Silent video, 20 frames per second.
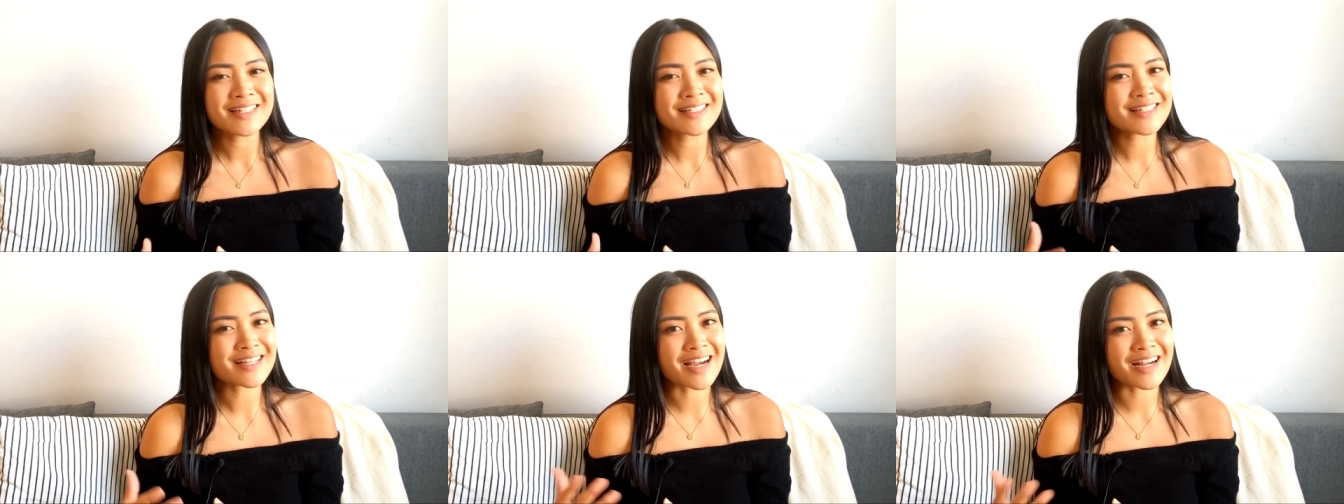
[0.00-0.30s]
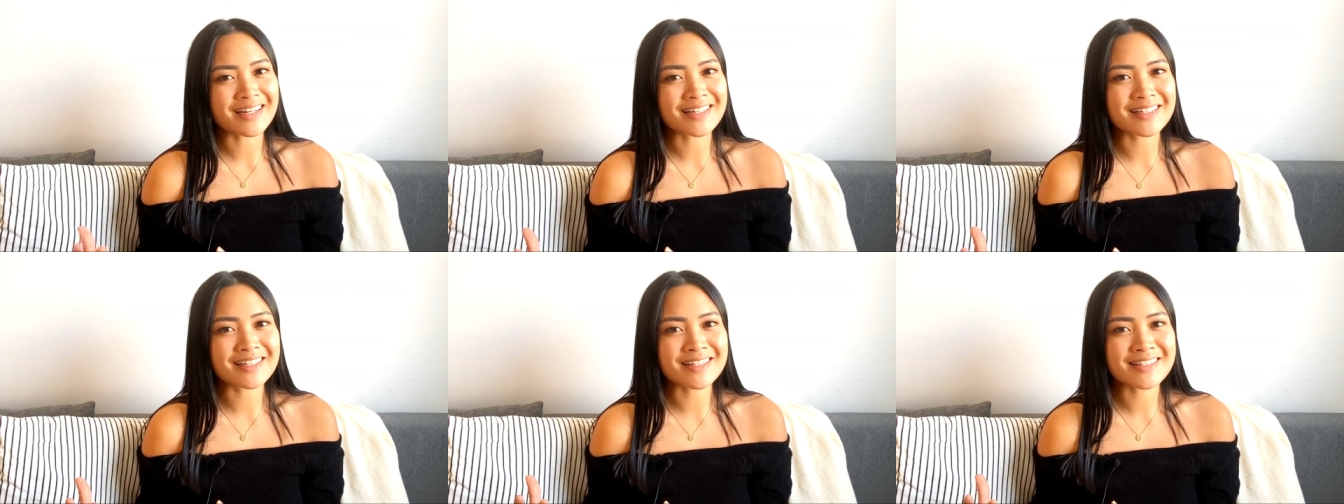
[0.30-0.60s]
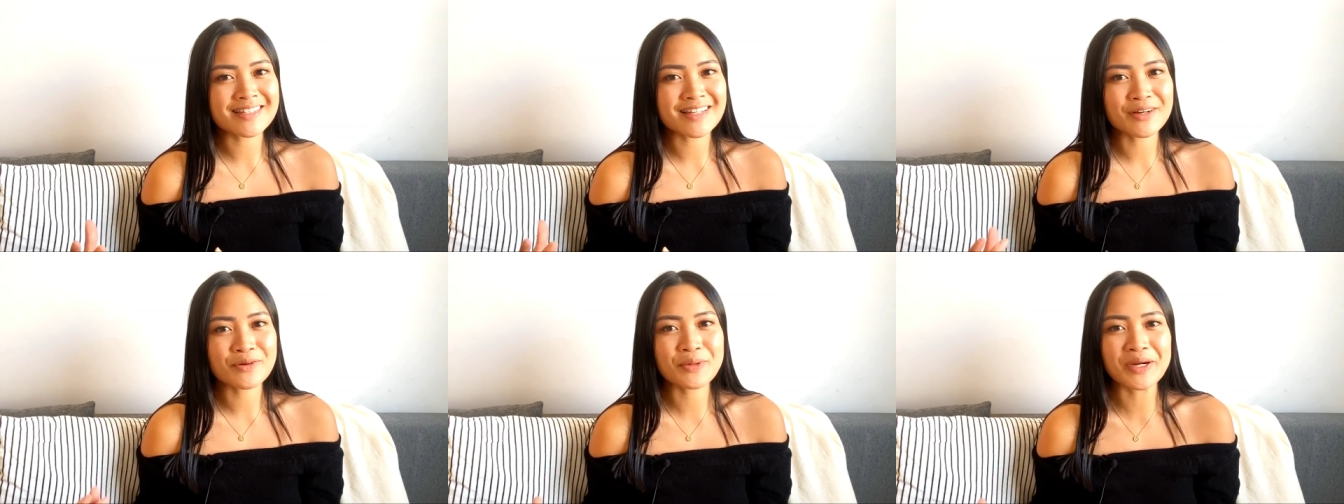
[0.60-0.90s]

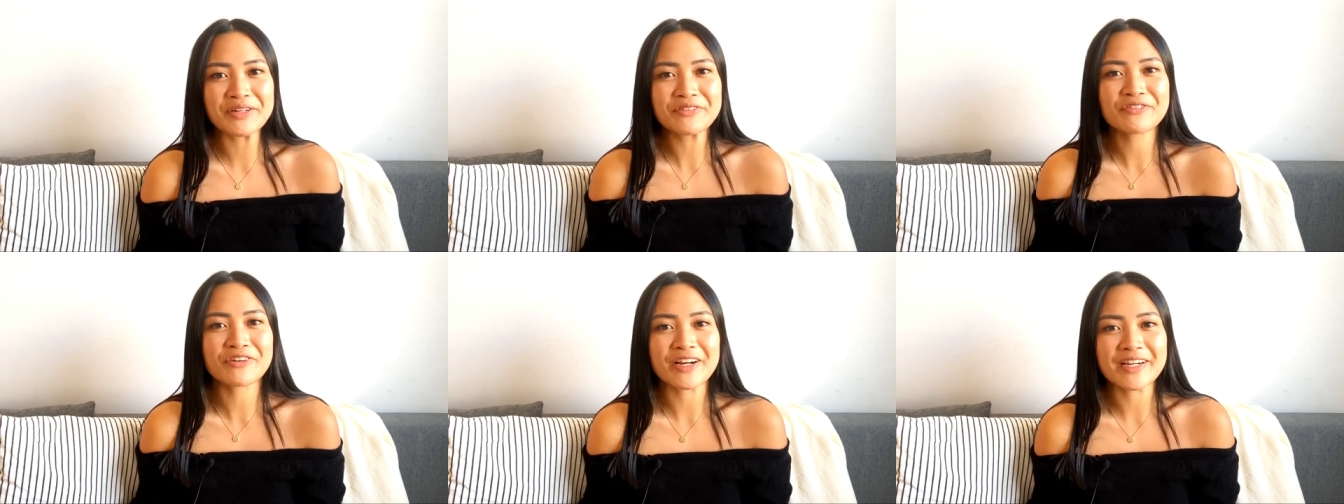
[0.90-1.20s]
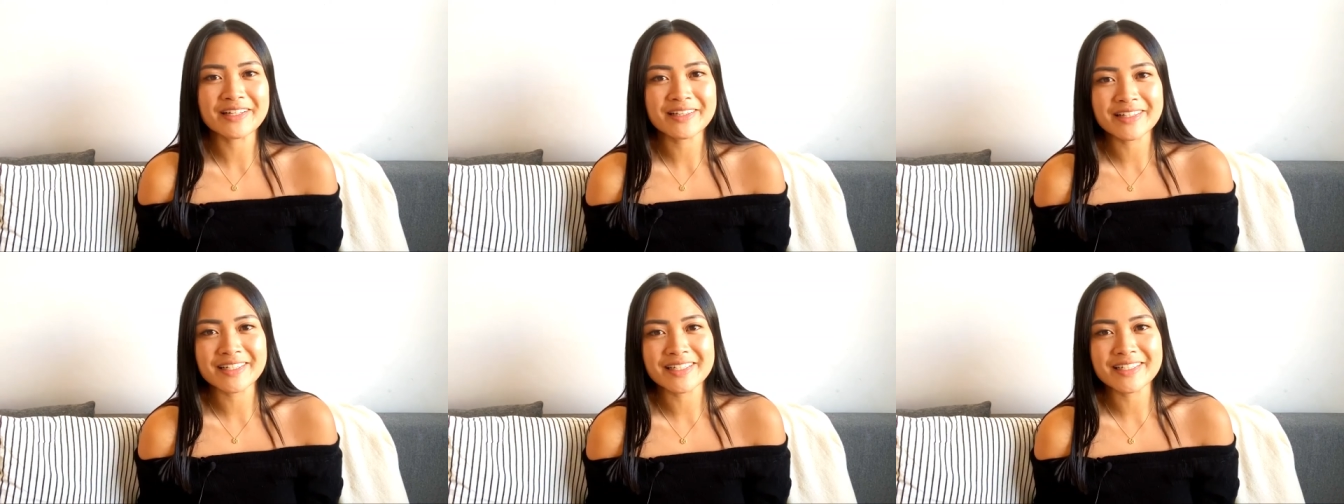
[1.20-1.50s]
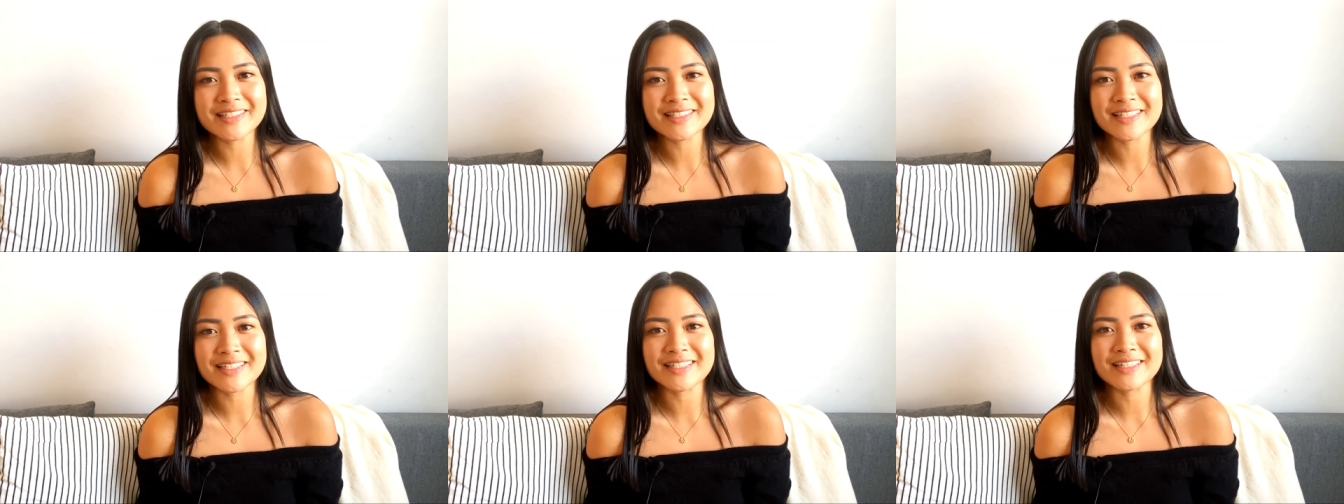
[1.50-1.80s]
tactics that, quite
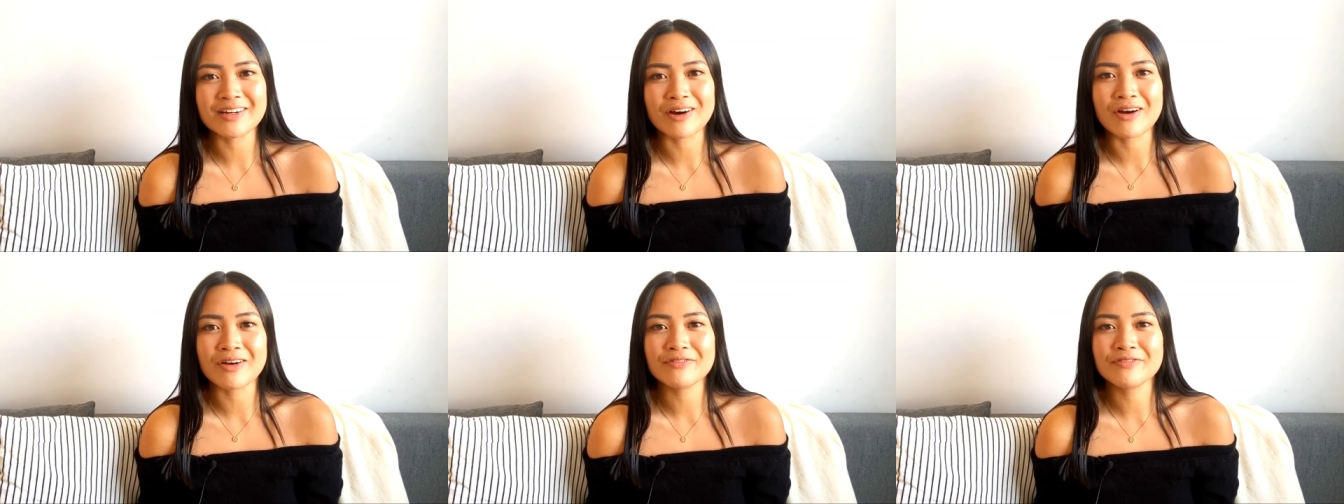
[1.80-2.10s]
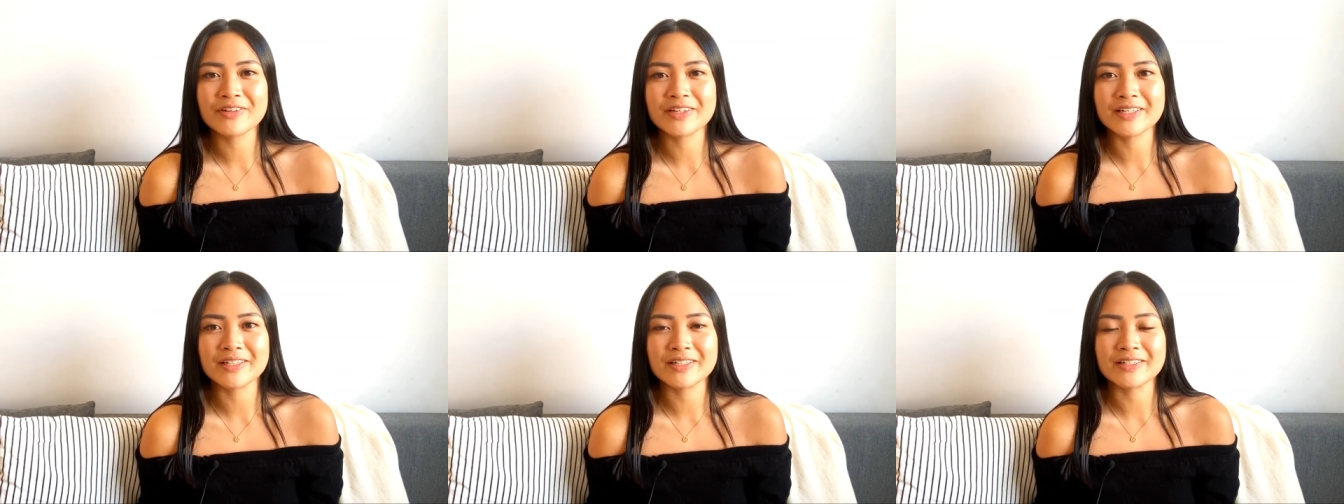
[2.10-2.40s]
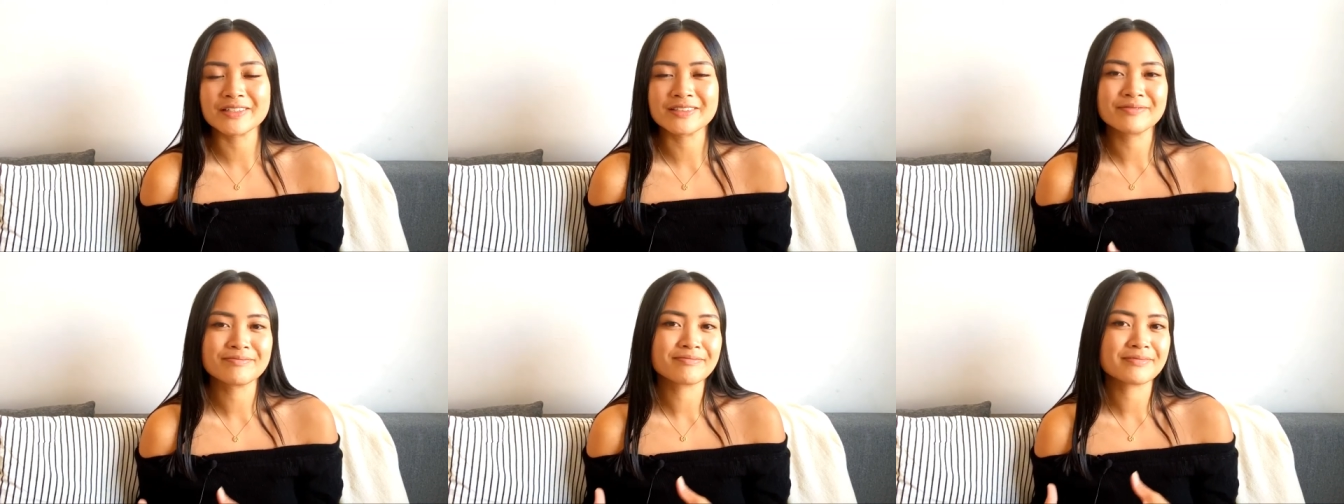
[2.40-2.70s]
frankly, did not
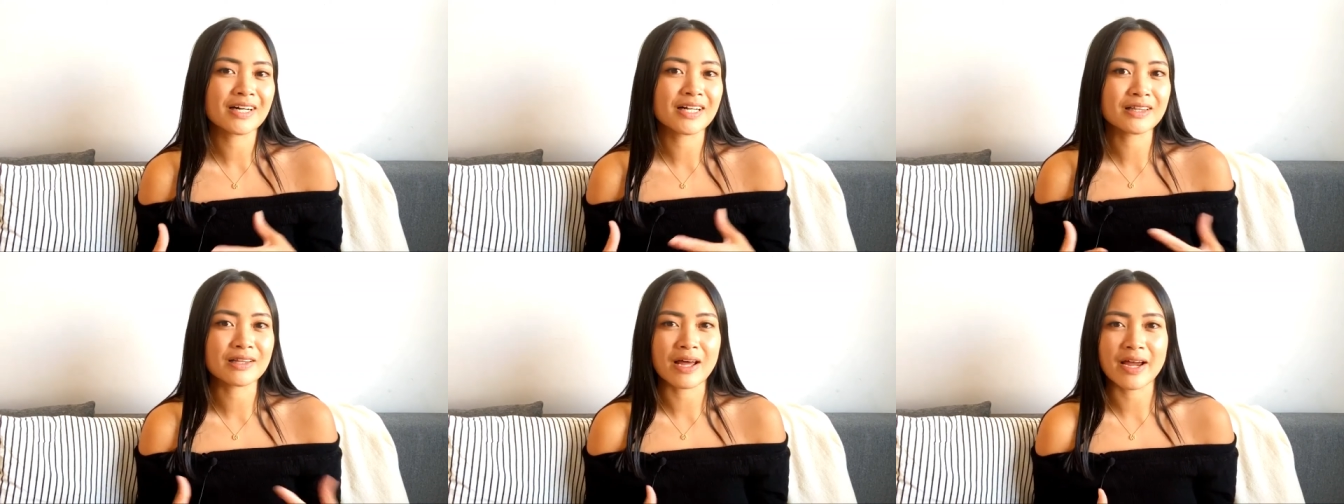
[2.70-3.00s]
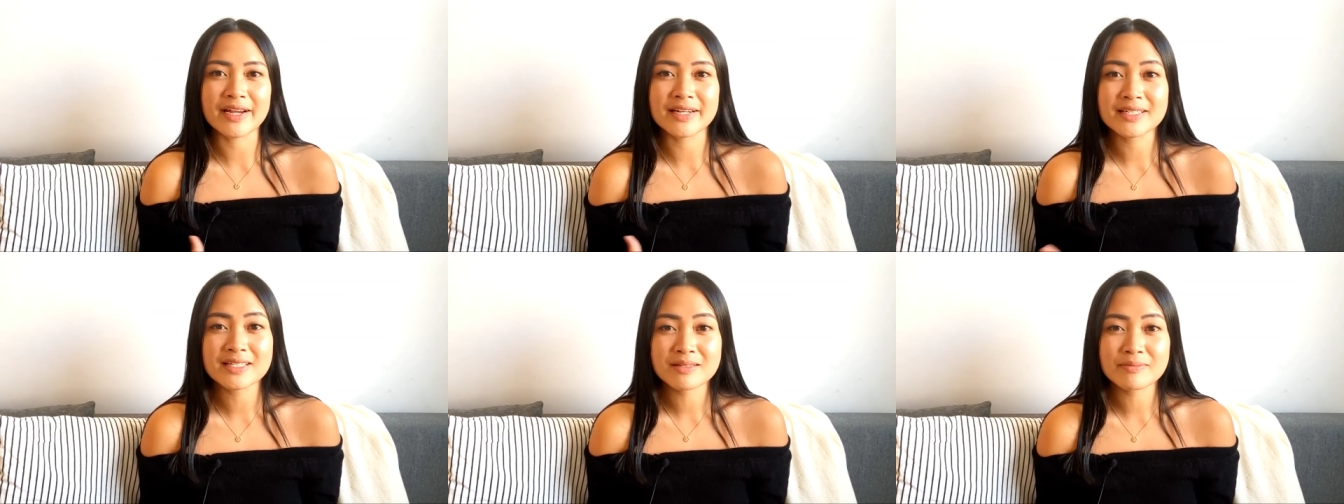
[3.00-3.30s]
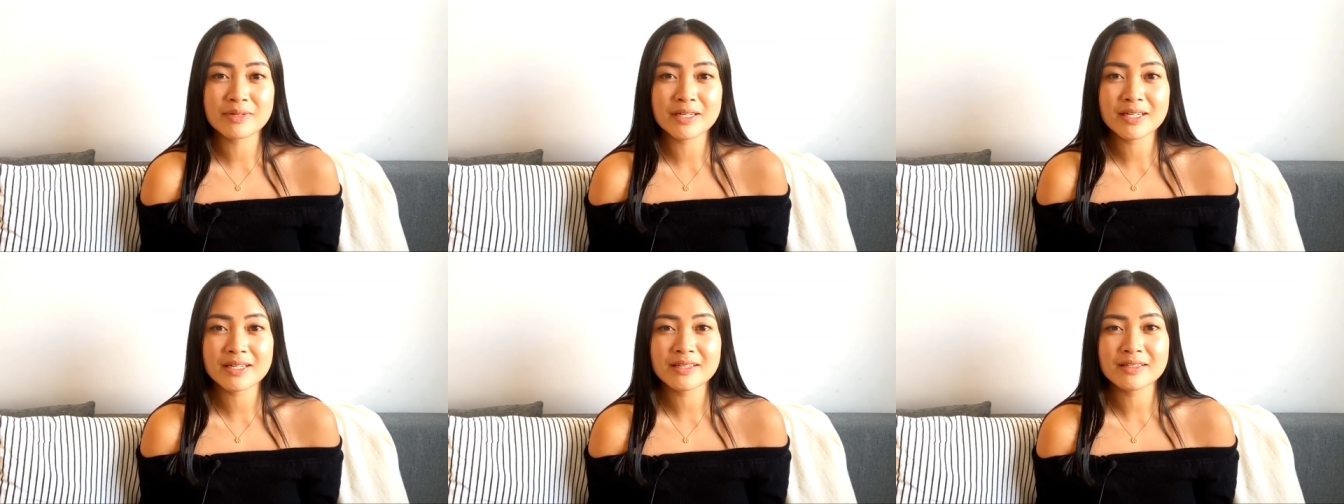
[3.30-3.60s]
feel aligned
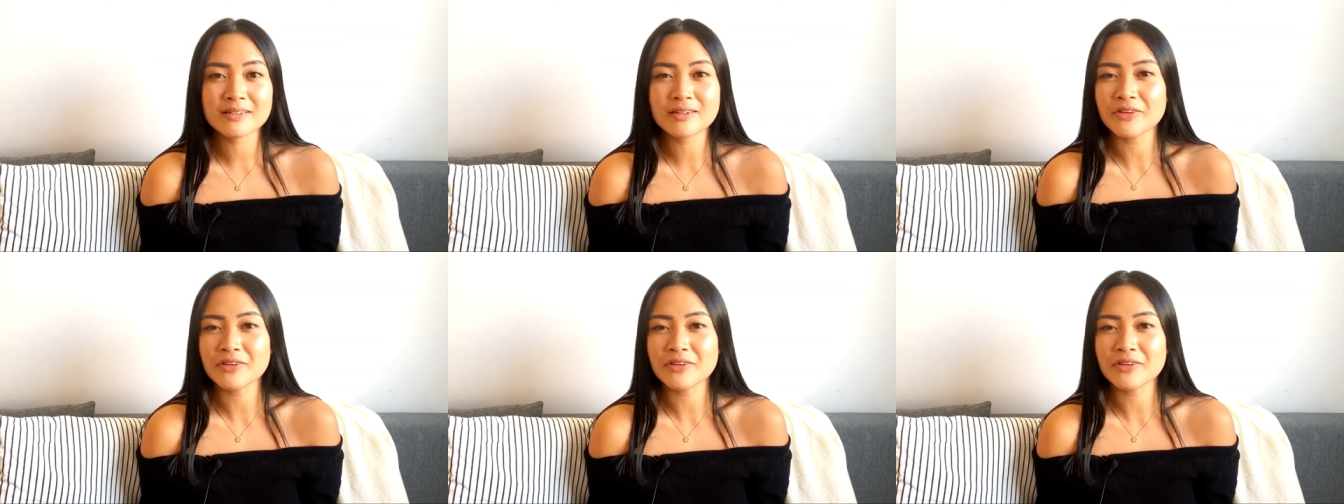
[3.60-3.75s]
to me.